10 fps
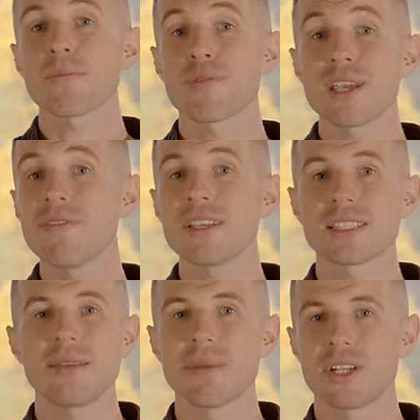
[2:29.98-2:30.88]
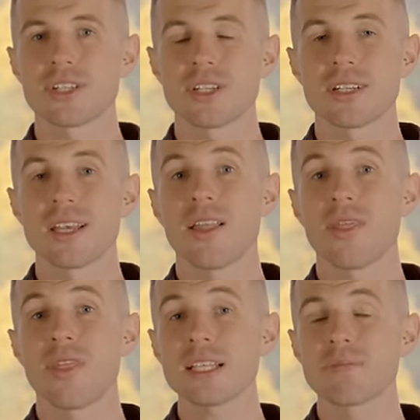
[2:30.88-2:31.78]
previously mentioned,
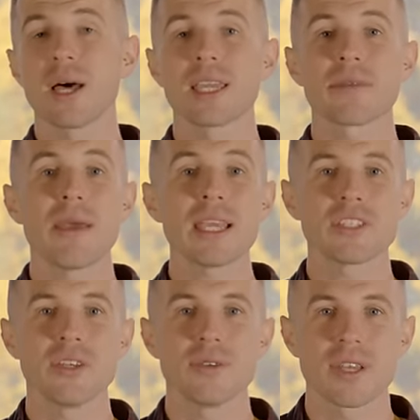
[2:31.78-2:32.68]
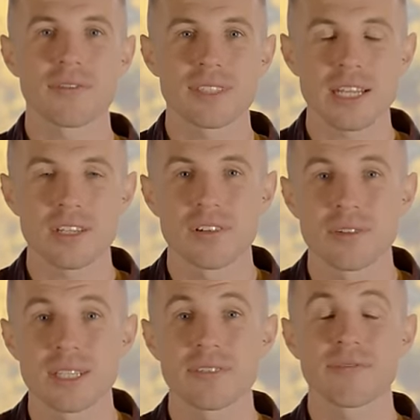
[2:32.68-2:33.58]
this bike makes use of Santa
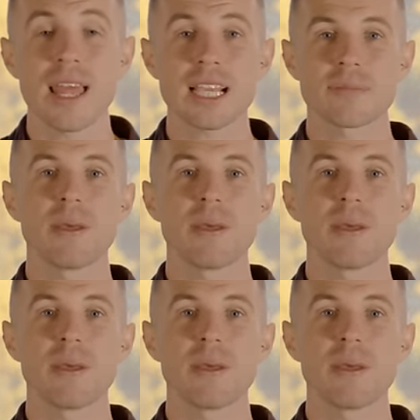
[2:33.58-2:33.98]
Cruz's Flex